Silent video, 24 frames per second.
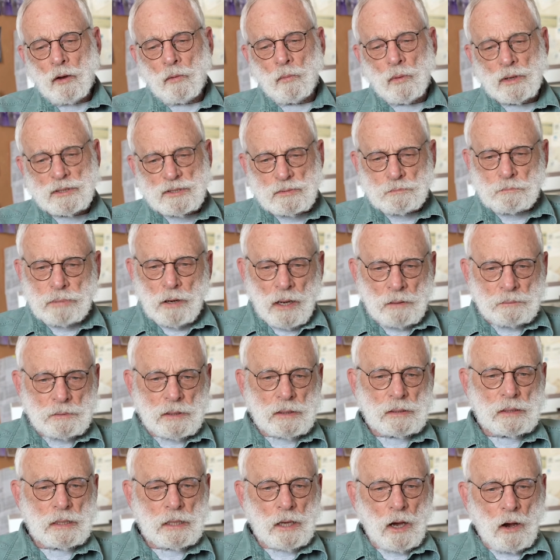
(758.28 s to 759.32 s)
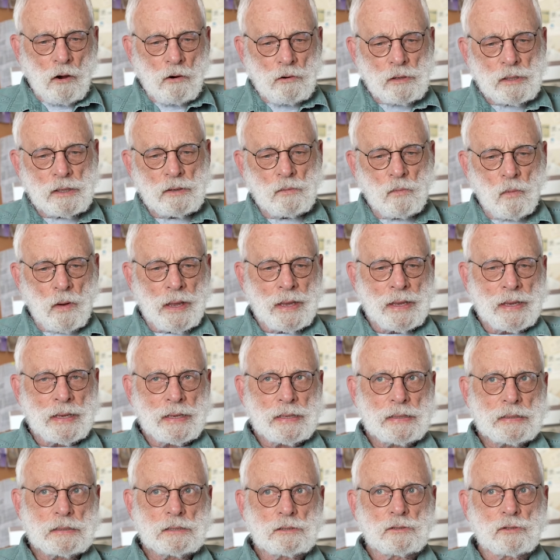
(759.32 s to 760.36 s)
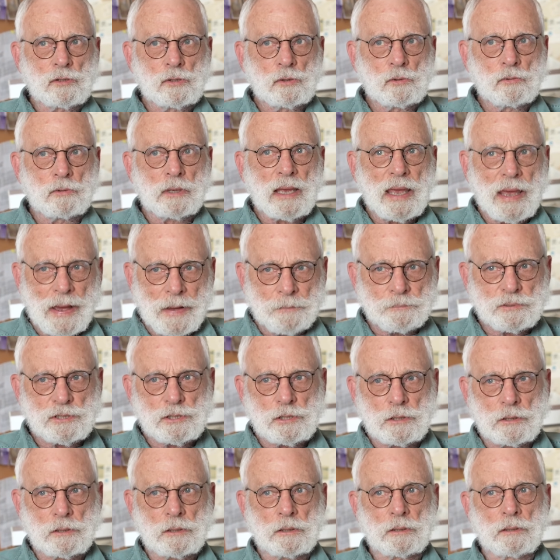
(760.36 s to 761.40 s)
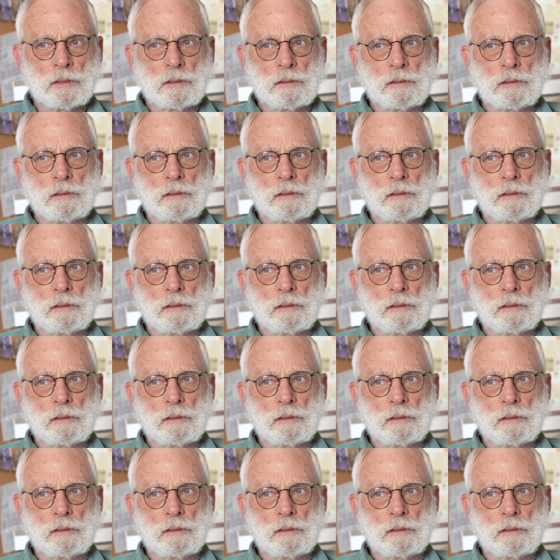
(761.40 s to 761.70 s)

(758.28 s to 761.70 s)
was probably the only way to capture